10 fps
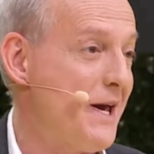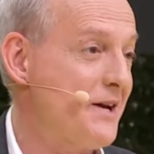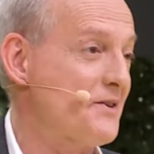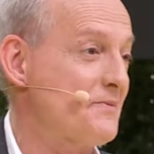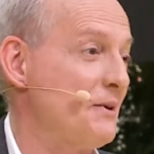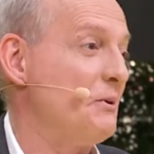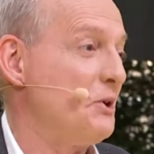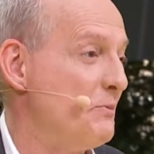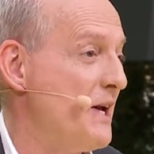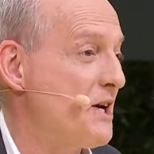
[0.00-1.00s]

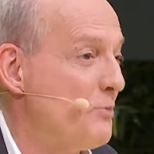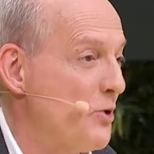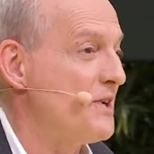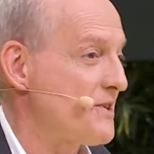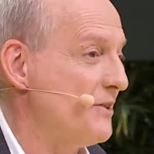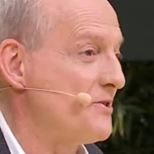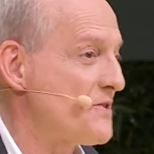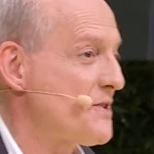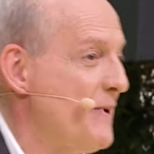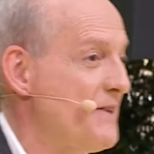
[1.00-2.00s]
make a more
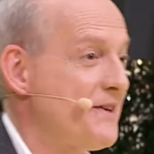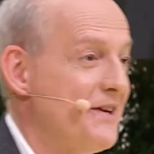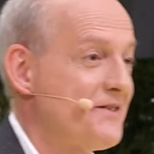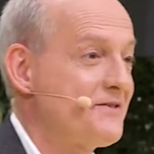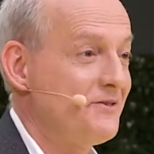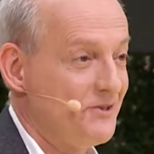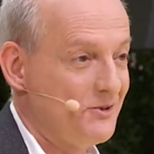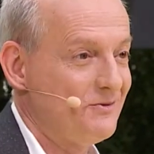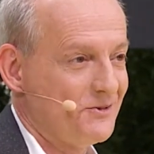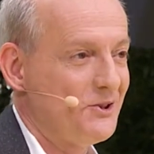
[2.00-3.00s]
intelligent species,
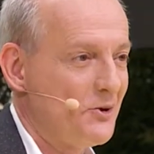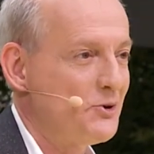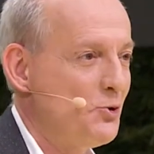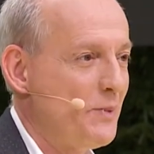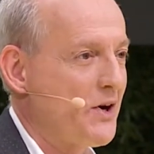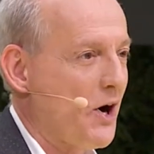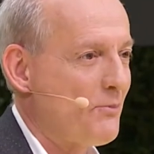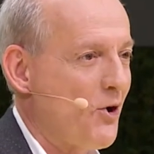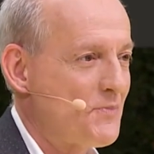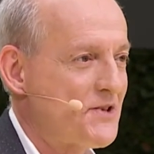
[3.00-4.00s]
you know, you
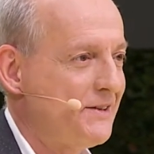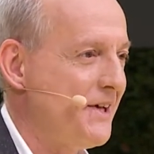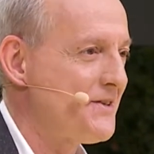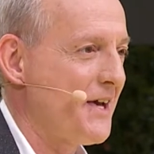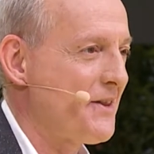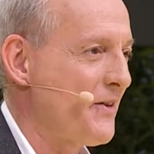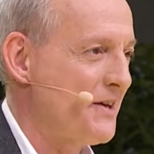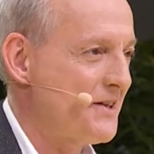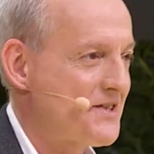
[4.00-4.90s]
become obsolete and then